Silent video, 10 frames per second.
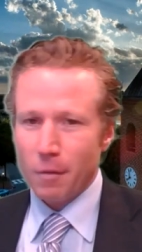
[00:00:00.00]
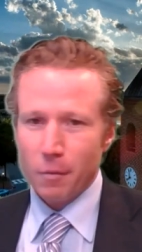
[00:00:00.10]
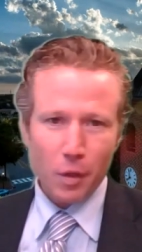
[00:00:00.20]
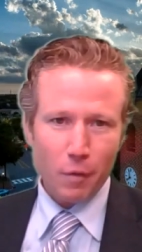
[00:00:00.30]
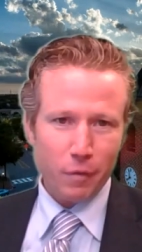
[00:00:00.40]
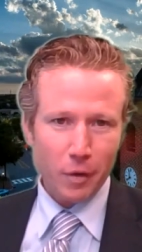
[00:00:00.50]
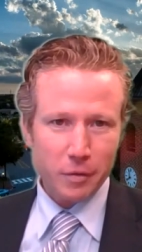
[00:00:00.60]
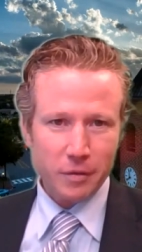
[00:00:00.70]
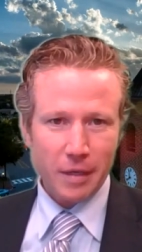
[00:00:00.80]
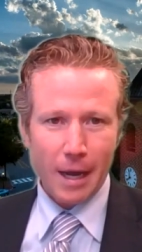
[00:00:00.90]
for the
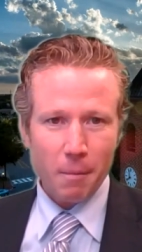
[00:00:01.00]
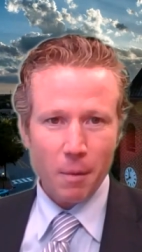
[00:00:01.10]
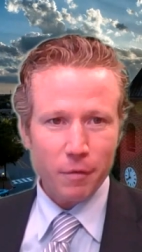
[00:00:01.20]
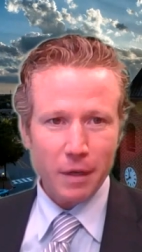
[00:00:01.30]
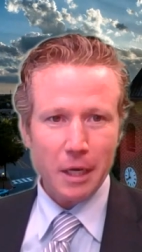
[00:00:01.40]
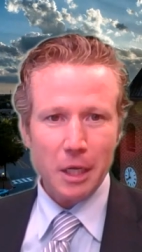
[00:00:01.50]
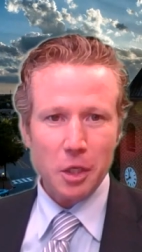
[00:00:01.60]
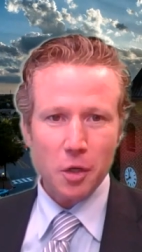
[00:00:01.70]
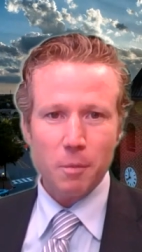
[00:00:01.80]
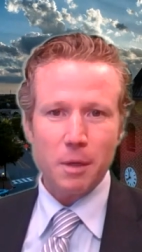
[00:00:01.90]
first time of any
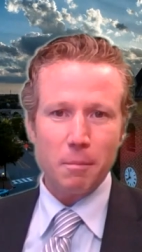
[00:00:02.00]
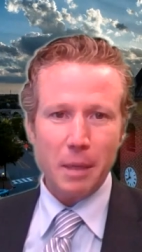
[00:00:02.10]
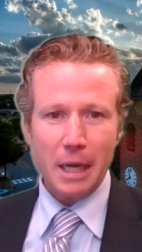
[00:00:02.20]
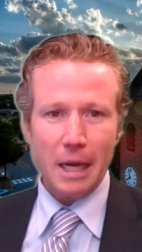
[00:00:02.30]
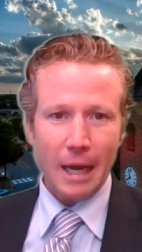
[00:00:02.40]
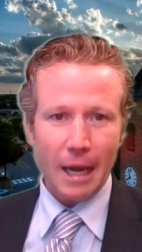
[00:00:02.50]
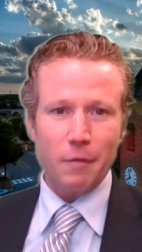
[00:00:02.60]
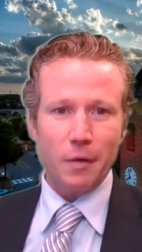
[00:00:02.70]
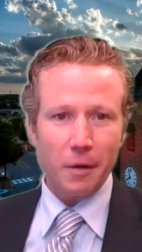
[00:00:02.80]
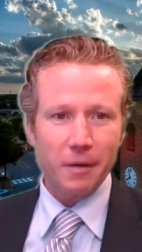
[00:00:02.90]
human being
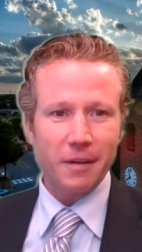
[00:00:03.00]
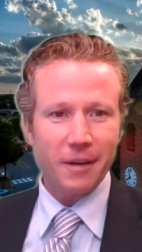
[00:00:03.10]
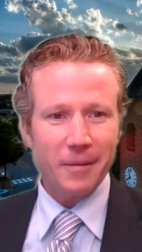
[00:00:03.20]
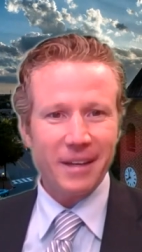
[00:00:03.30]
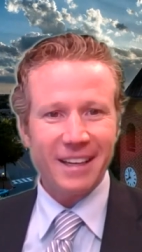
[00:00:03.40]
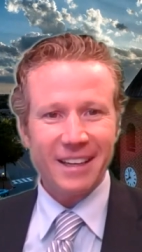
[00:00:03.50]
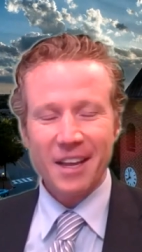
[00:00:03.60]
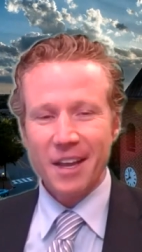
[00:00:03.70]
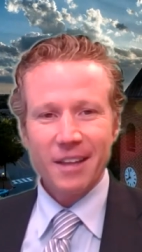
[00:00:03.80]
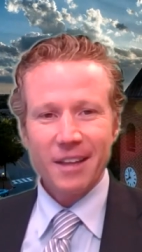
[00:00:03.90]
ever. I
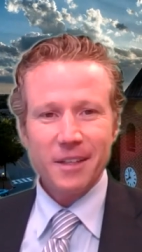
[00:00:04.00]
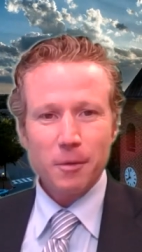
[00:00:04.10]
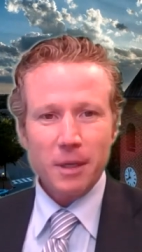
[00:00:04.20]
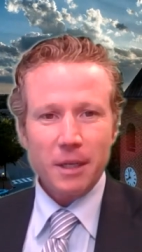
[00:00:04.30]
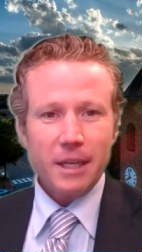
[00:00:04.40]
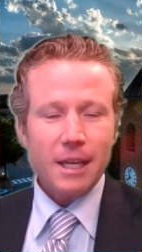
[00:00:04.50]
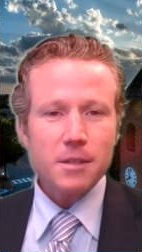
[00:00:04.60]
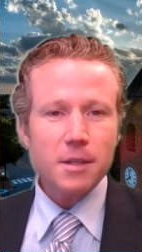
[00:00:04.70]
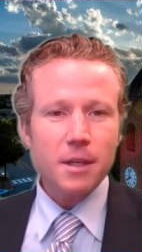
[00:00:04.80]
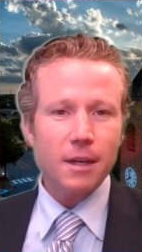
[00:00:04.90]
mean, there really
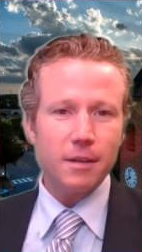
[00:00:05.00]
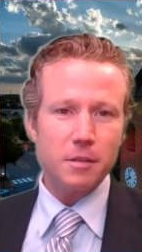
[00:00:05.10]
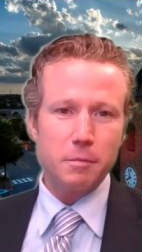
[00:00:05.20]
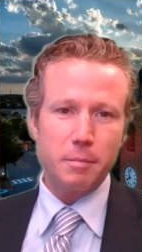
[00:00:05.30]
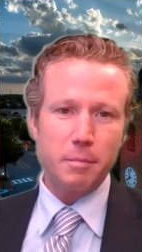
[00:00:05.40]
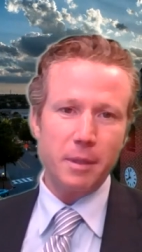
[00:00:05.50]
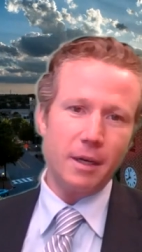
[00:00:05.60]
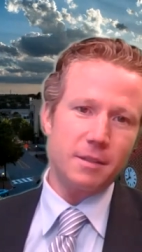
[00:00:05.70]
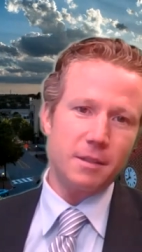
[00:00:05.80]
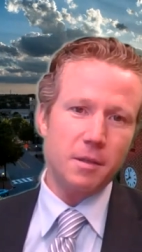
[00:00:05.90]
isn't an
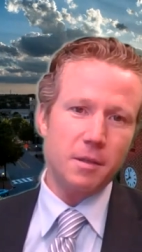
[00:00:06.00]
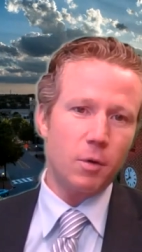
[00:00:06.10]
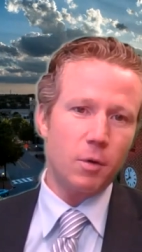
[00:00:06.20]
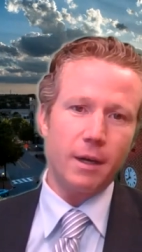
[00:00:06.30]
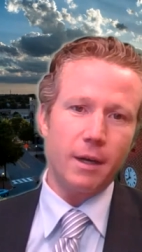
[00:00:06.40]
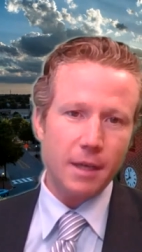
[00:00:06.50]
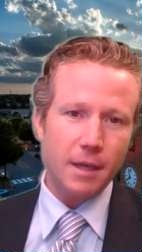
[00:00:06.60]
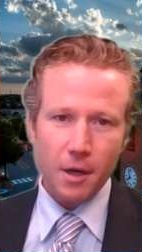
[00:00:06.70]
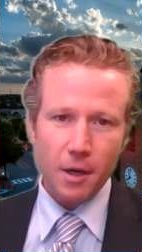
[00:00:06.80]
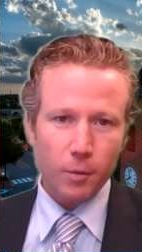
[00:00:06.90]
experience that someone else
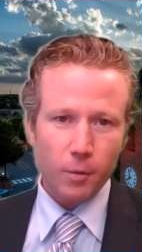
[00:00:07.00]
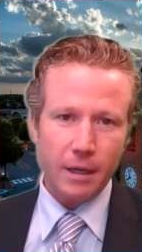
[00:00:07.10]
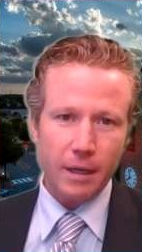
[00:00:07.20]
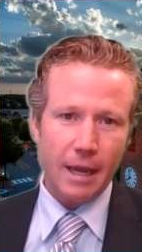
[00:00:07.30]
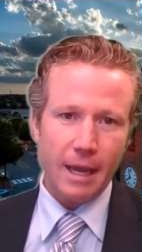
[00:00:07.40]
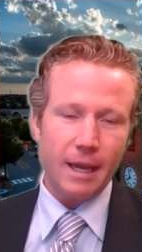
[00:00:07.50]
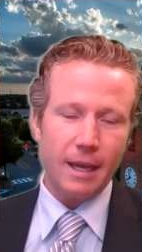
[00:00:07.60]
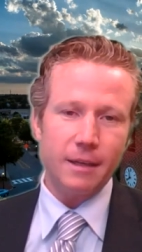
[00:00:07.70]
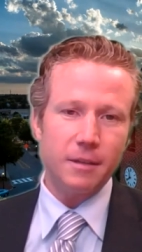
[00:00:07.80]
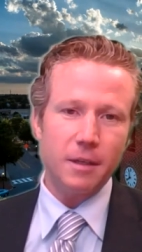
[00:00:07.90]
hadn't already had,
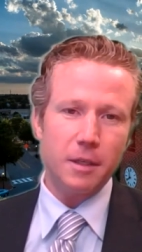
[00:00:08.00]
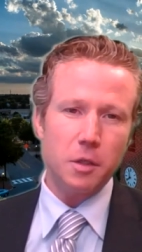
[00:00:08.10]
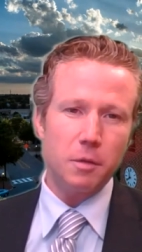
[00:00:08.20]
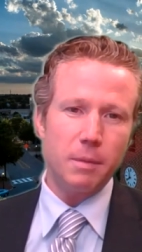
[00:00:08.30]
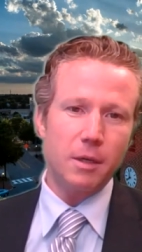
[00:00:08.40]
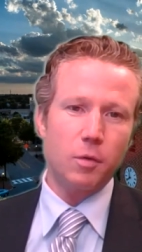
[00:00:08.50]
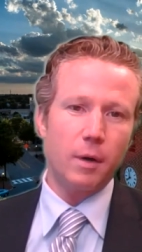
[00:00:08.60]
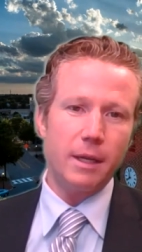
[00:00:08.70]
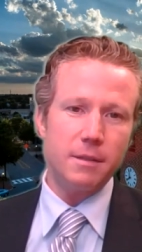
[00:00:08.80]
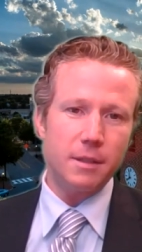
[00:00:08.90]
and, and you'd be
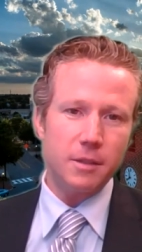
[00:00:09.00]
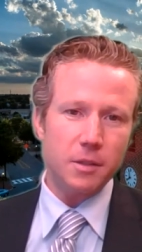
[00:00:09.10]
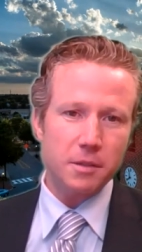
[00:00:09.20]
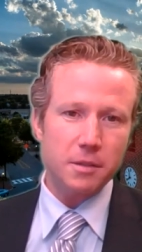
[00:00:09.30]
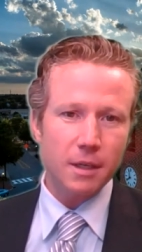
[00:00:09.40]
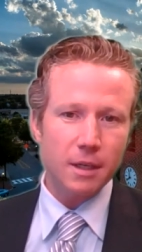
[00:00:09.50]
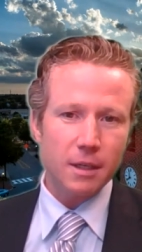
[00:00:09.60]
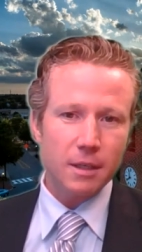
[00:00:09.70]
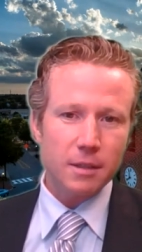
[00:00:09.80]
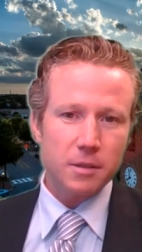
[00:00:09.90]
crazy just
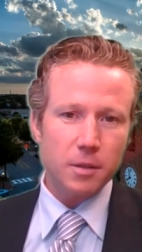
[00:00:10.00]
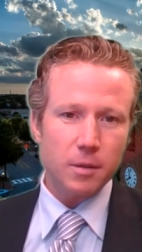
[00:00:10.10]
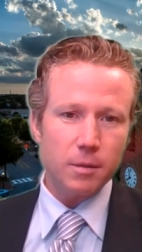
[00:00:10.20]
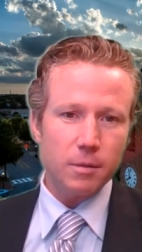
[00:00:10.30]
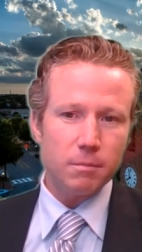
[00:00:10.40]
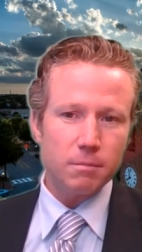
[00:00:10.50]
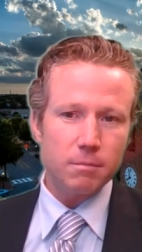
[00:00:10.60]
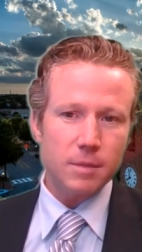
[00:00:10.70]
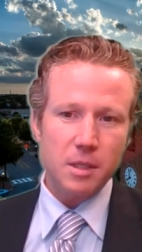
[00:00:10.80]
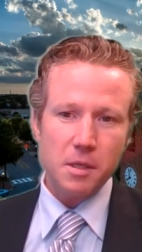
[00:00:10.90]
to
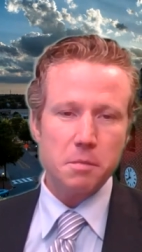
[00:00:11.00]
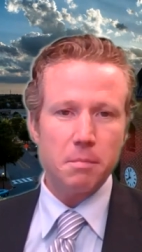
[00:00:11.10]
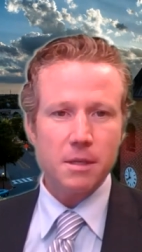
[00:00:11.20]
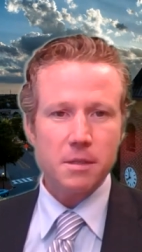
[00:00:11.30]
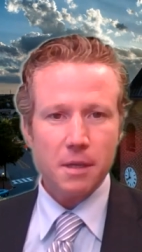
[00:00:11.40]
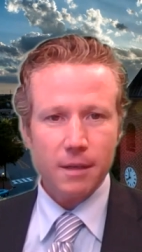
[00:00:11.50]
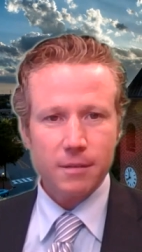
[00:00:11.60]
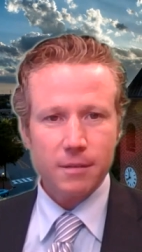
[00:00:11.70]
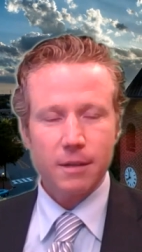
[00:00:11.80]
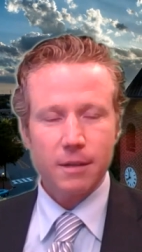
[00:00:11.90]
dismiss
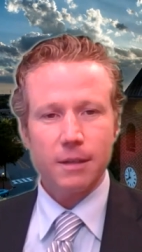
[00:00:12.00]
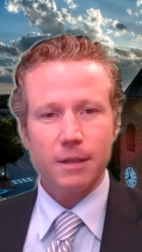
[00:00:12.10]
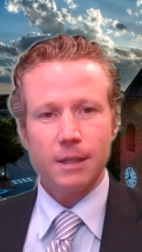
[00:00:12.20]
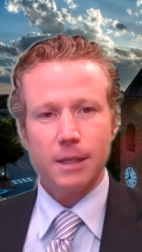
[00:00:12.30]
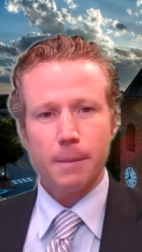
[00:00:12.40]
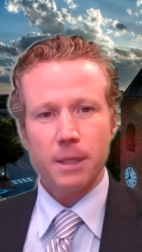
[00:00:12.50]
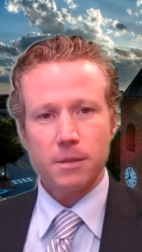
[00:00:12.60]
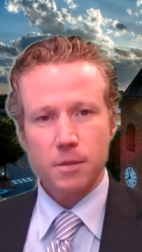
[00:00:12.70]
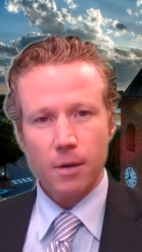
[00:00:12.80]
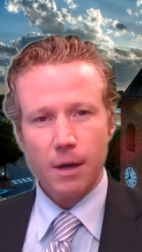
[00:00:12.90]
it. Um,
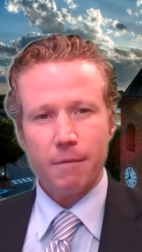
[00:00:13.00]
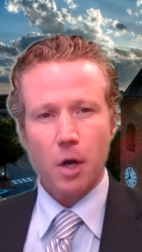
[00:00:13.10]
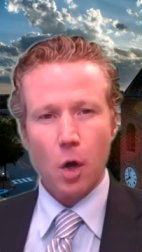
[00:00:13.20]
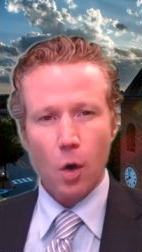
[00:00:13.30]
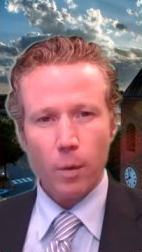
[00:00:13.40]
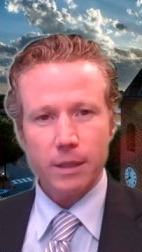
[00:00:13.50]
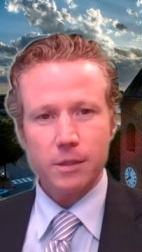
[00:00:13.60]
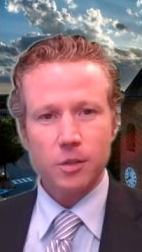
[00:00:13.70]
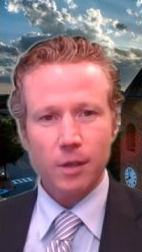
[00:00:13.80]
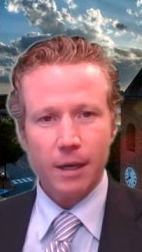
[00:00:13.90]
and so I've
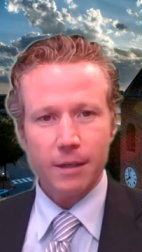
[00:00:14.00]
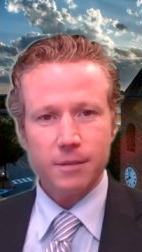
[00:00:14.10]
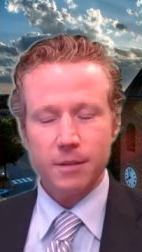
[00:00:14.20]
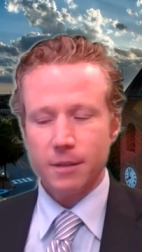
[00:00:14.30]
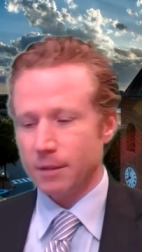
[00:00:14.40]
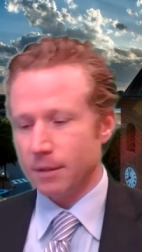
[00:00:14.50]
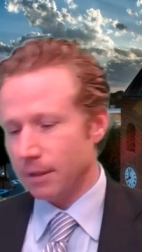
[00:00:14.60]
always tried to